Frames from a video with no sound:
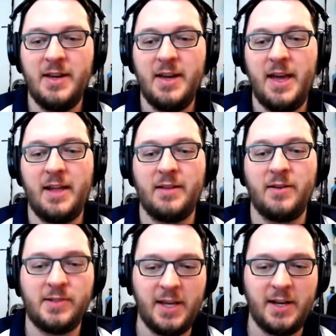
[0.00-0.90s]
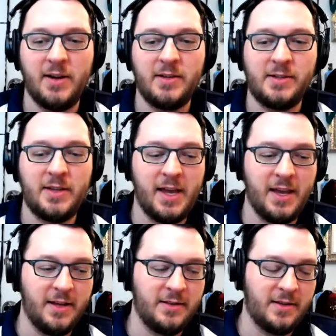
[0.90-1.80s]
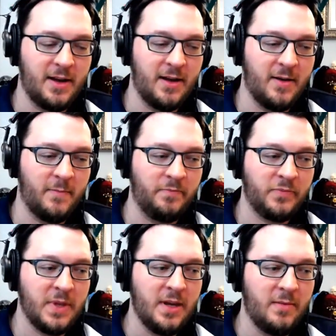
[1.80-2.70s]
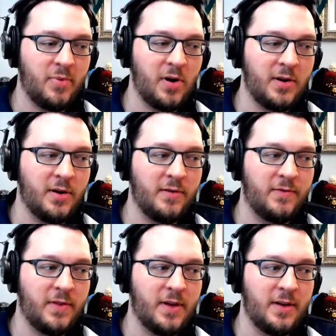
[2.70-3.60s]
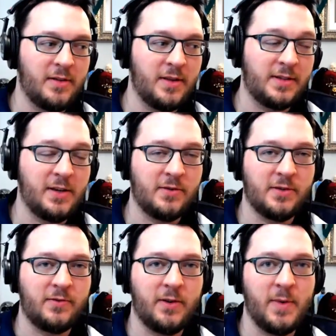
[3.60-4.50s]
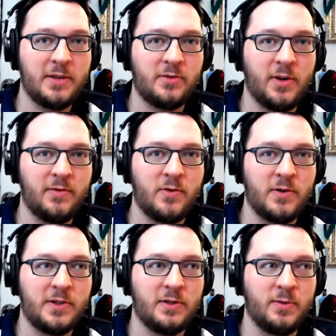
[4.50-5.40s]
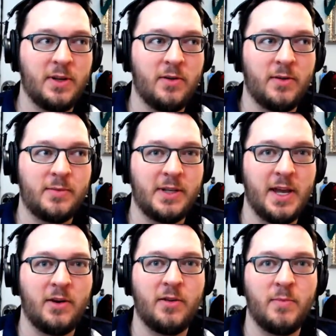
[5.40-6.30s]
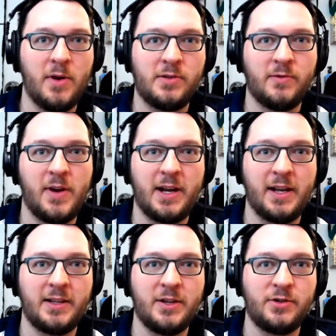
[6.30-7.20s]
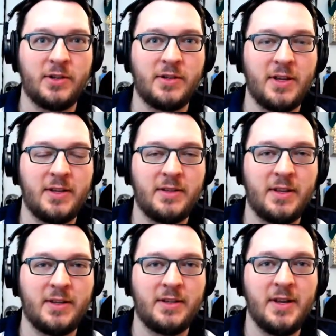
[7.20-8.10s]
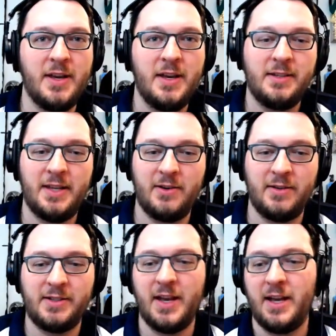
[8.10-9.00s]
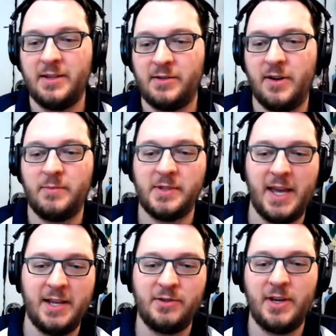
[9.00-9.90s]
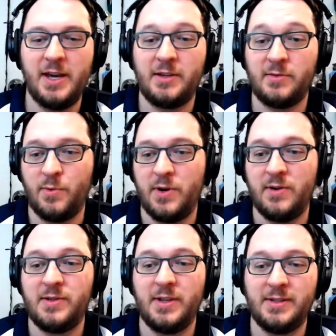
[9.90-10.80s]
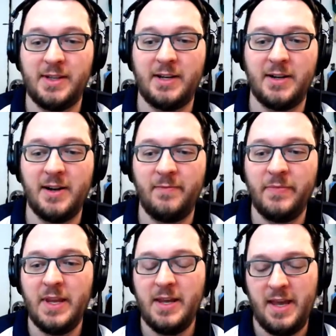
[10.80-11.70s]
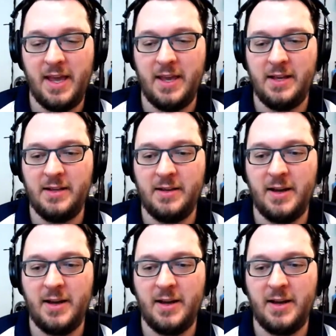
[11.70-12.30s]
and their secrets. And part of the secrets of Freemasonry, of course, as we know them today, are the modes of recognition, the secret signs, grips, handshakes, words, etc. And